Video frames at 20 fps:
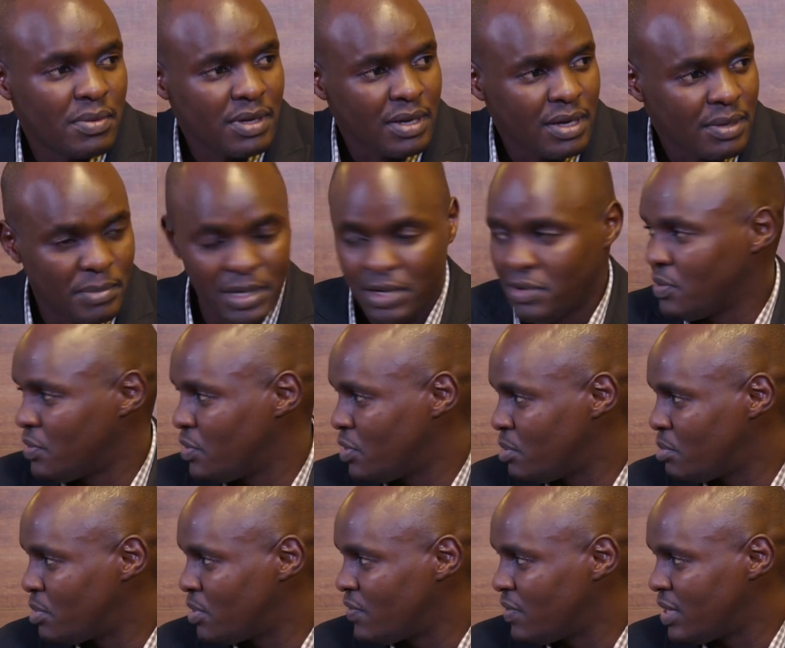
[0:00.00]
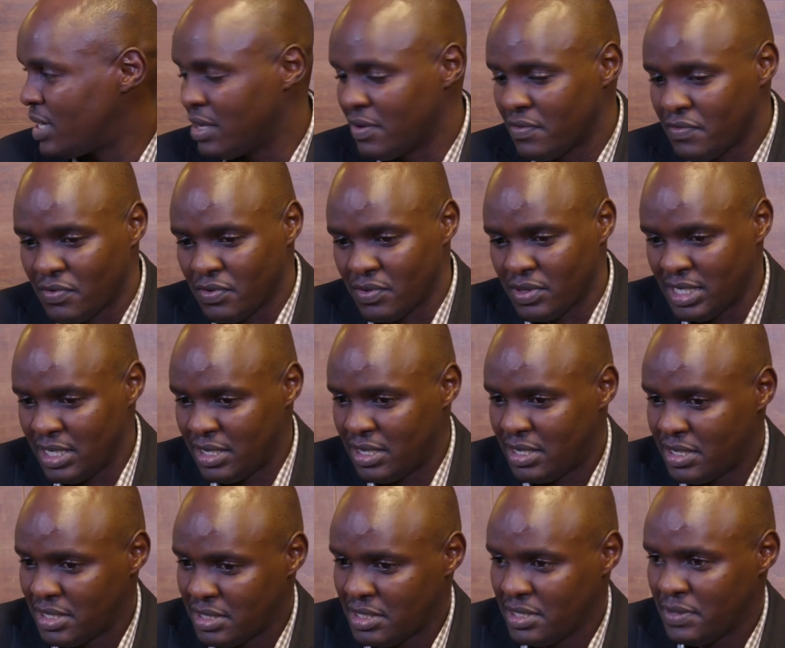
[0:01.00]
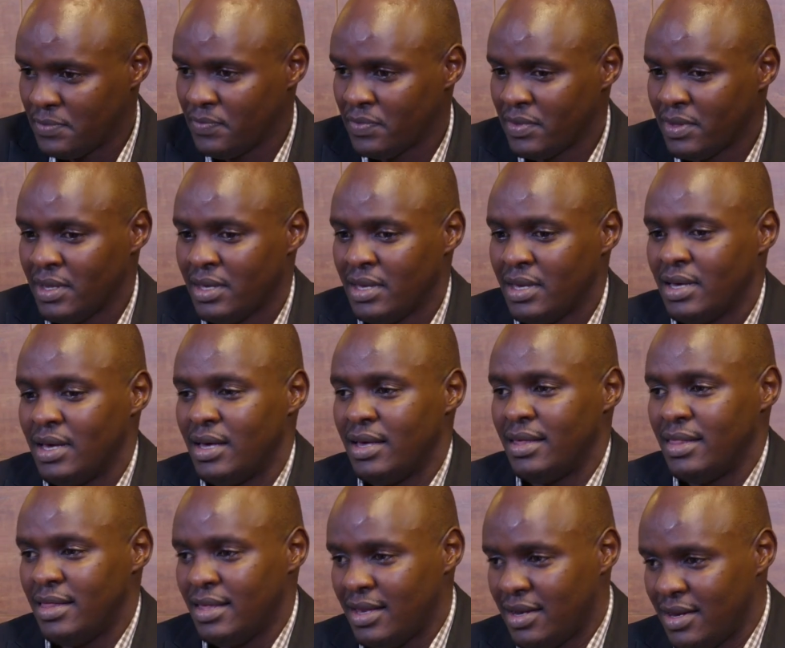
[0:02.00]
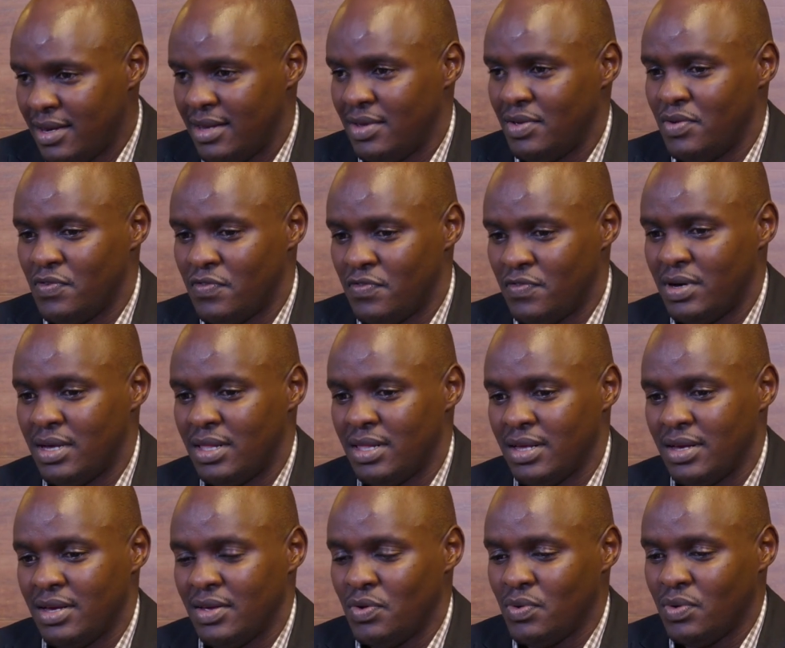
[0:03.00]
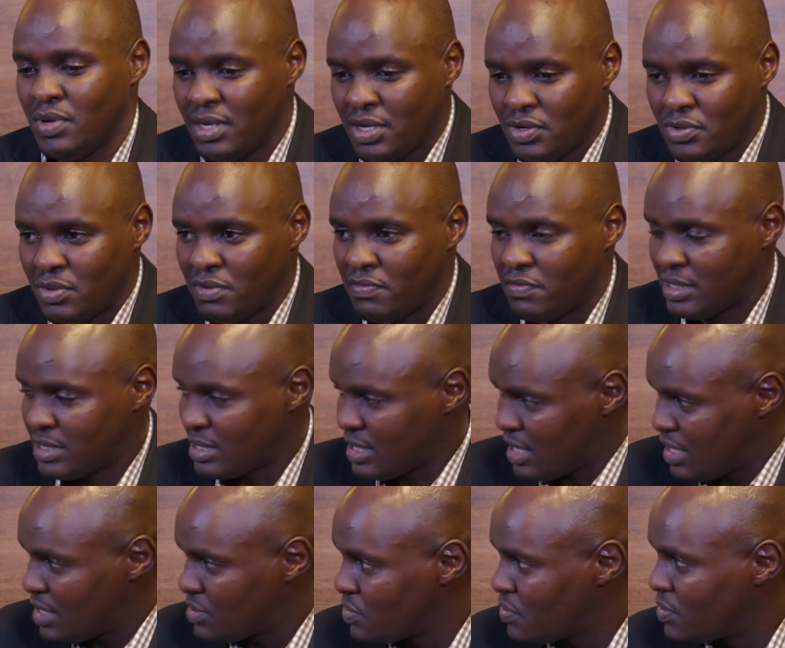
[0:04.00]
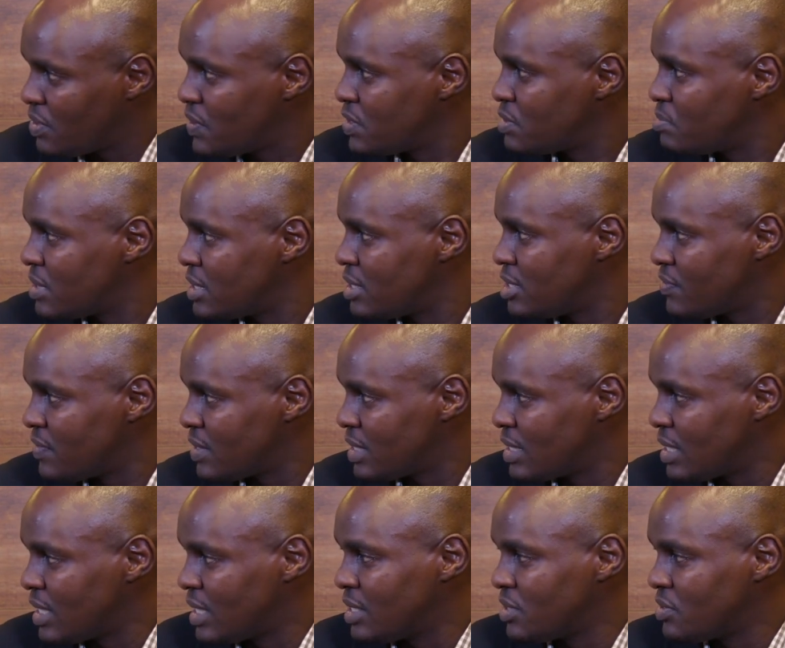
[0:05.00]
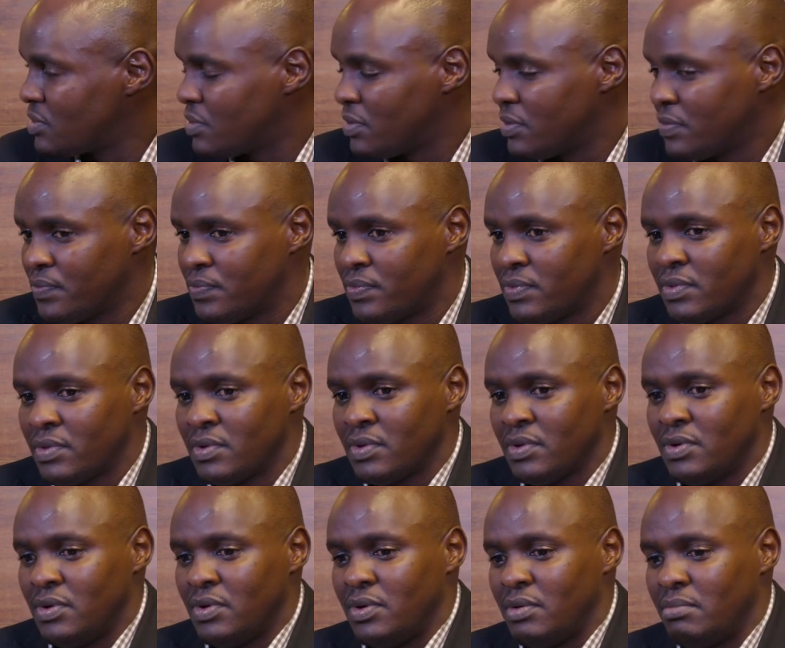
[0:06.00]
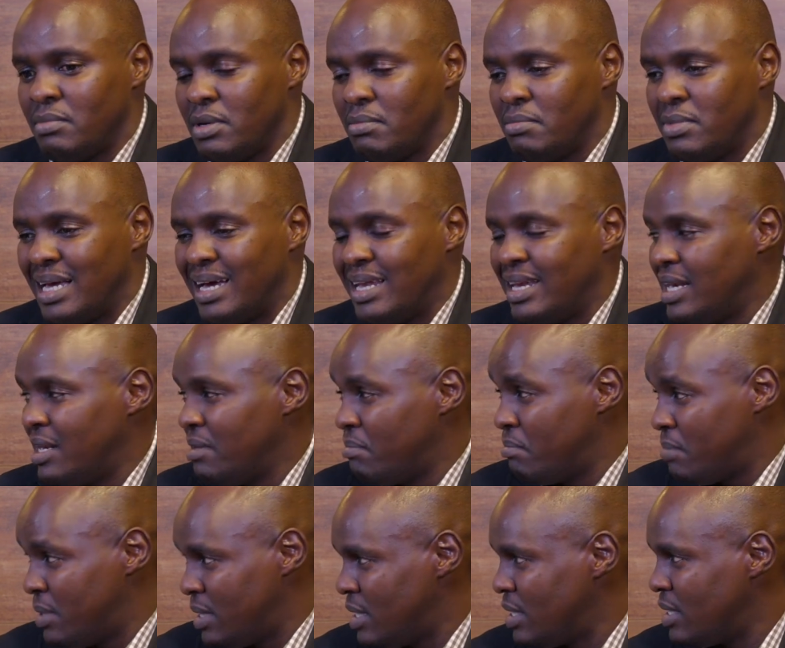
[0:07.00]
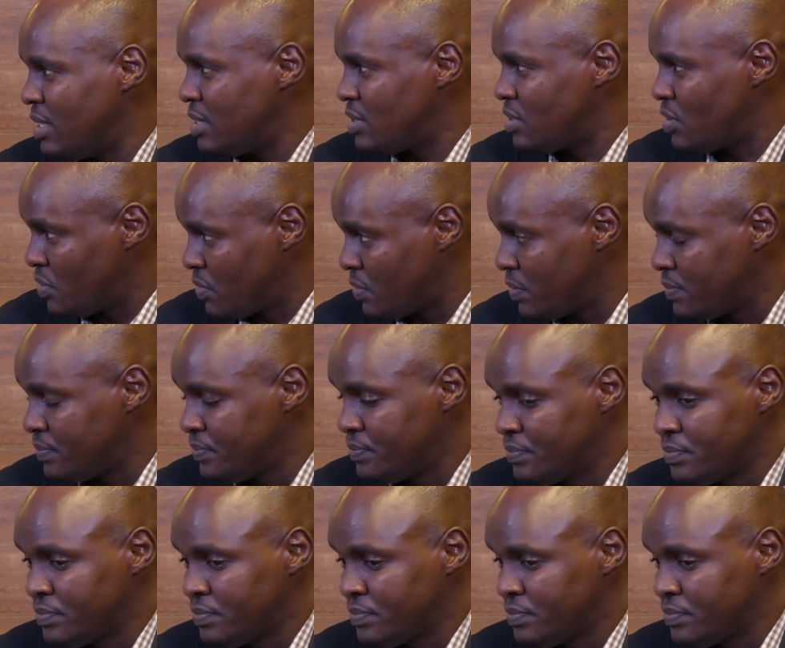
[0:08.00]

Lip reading: The penal code providing for mm. terrorism, and then you need to emphasize on those specific things on maybe an independent law.